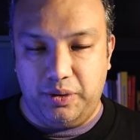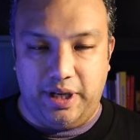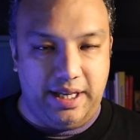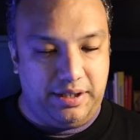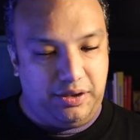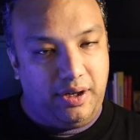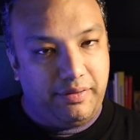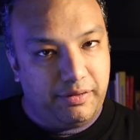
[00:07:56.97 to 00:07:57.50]

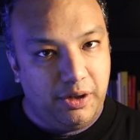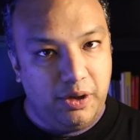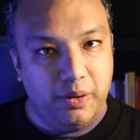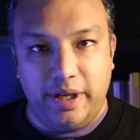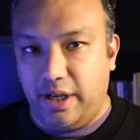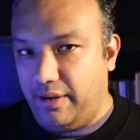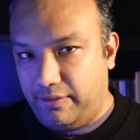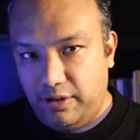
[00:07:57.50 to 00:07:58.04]
Yes, you have to do
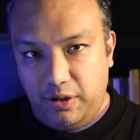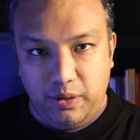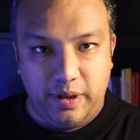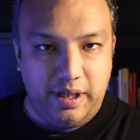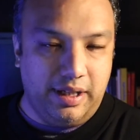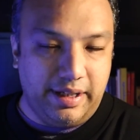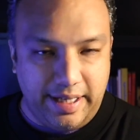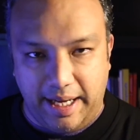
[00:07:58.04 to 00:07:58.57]
it. You have to do it
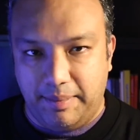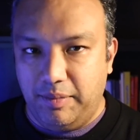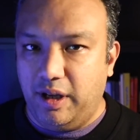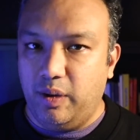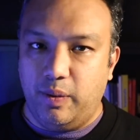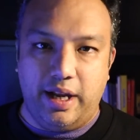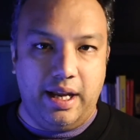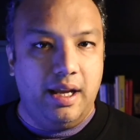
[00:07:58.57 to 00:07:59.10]
in a timely
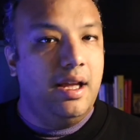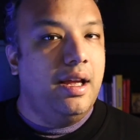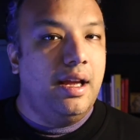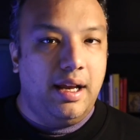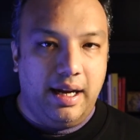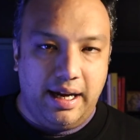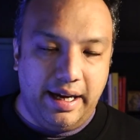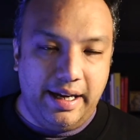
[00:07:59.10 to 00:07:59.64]
way,
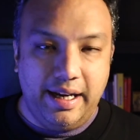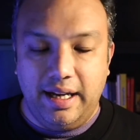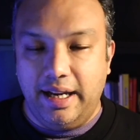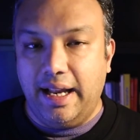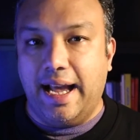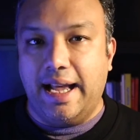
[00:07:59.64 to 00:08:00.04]
ideally